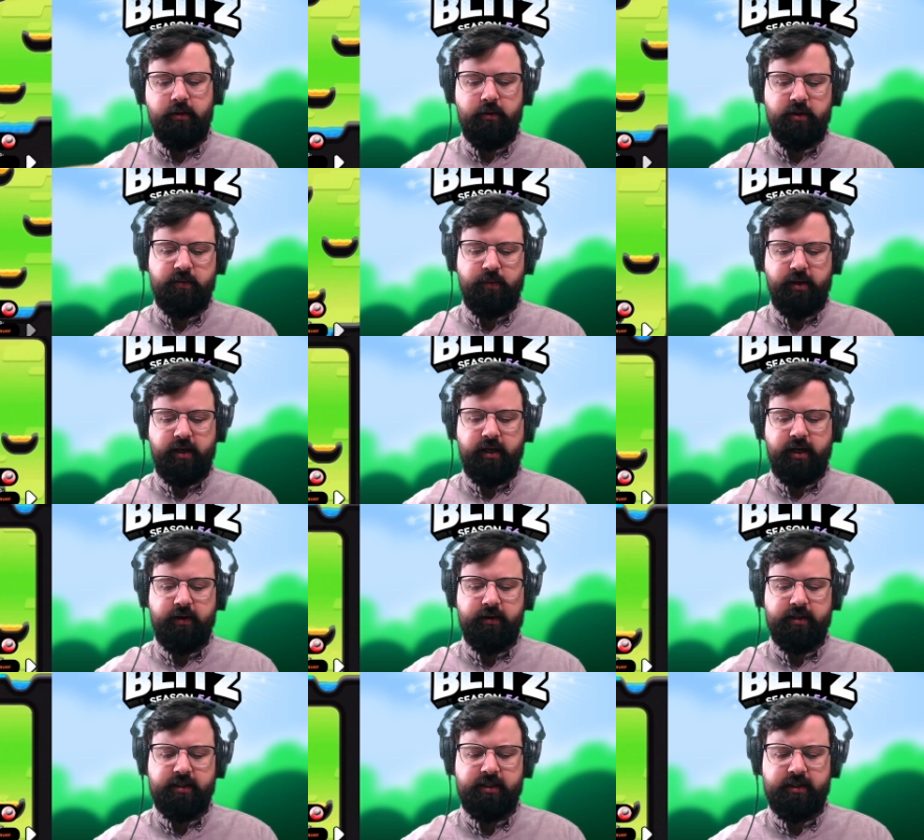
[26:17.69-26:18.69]
Who's playing
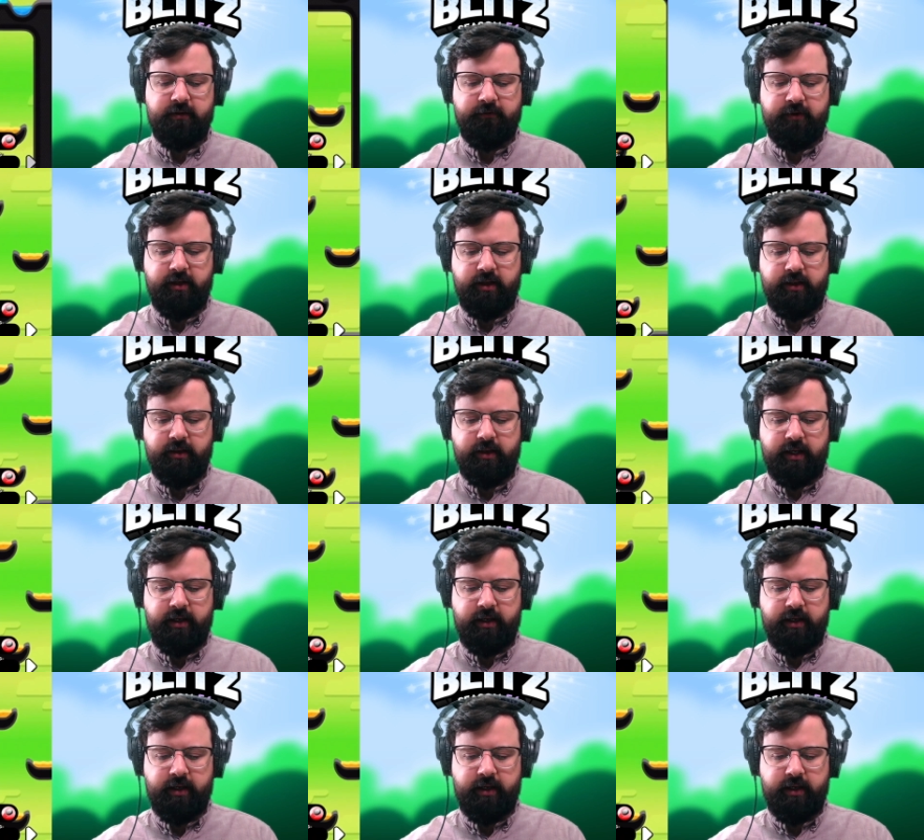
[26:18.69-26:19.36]
Iris? Is this a friendly?